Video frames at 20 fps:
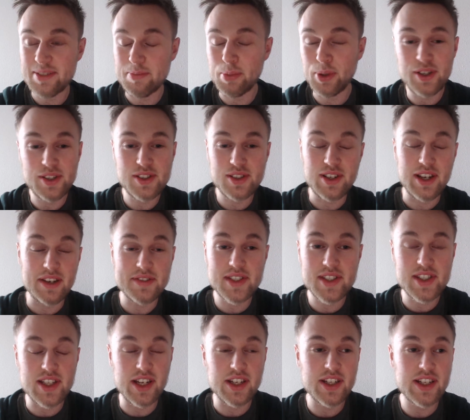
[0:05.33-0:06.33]
a person who has
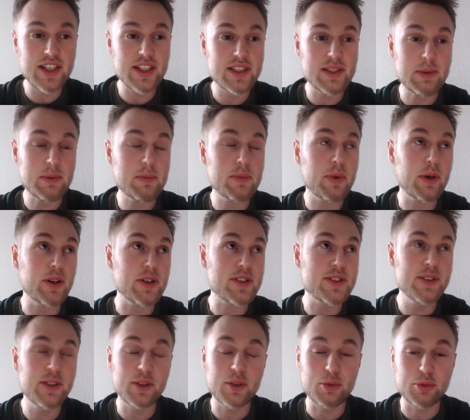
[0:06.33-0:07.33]
studied
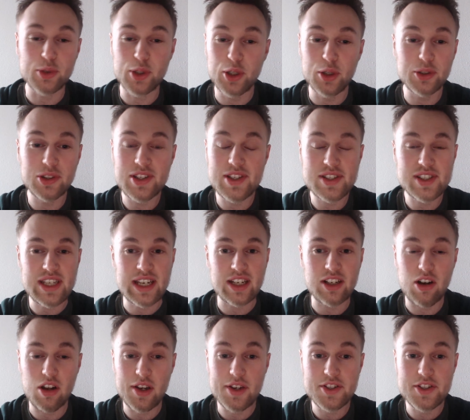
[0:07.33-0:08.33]
personal growth and
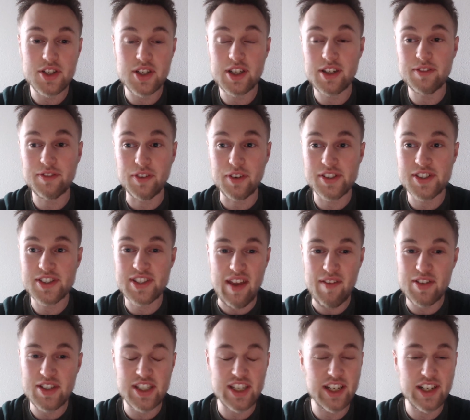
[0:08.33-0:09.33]
psychology for
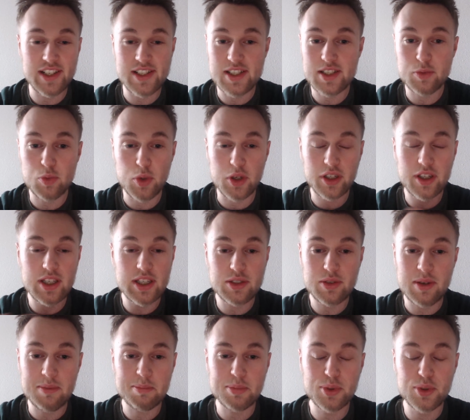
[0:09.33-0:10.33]
seven years, working to
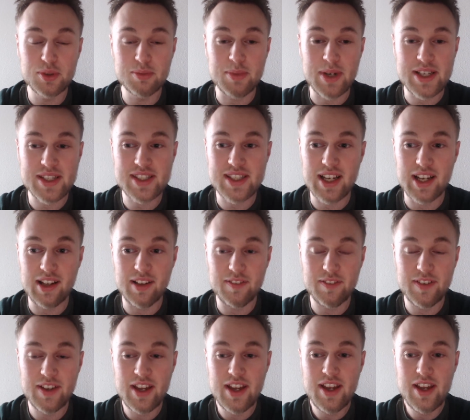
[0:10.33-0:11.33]
improve
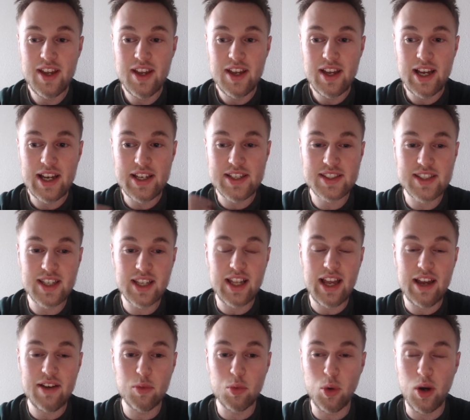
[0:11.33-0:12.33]
myself, I still
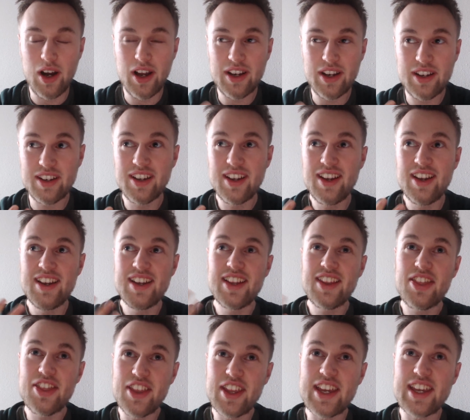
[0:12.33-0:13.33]
have one
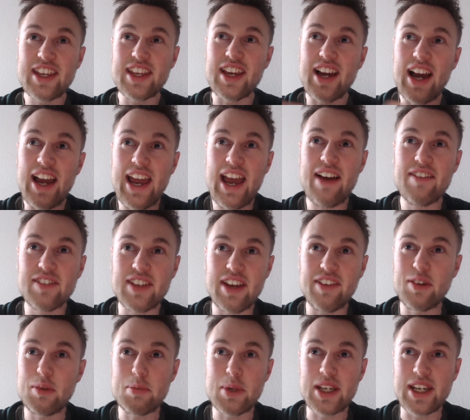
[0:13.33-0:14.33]
thing I have
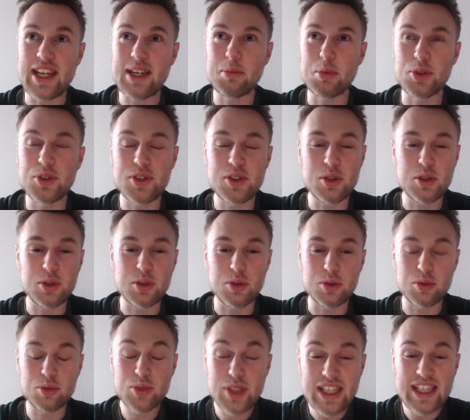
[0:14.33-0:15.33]
never been able to
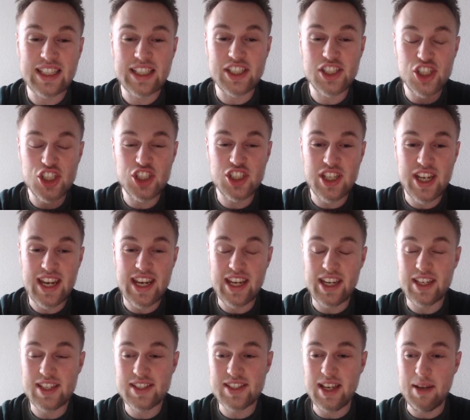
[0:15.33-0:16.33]
really
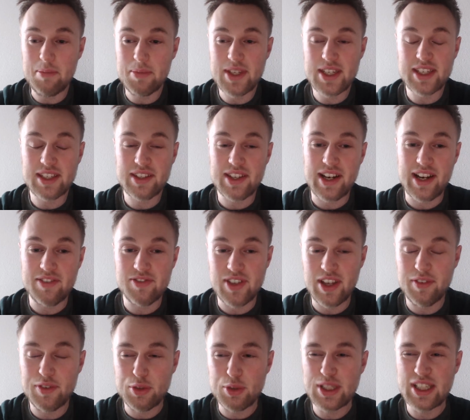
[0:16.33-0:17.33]
shake, something that I've
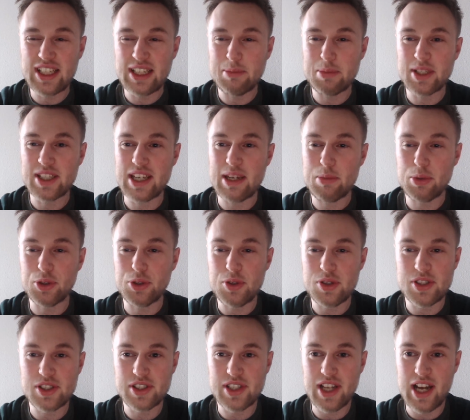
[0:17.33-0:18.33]
never really been able to
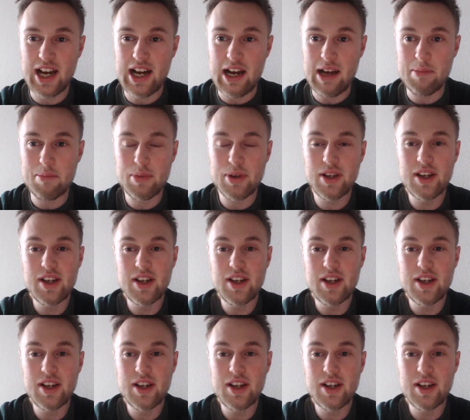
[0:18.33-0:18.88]
stop.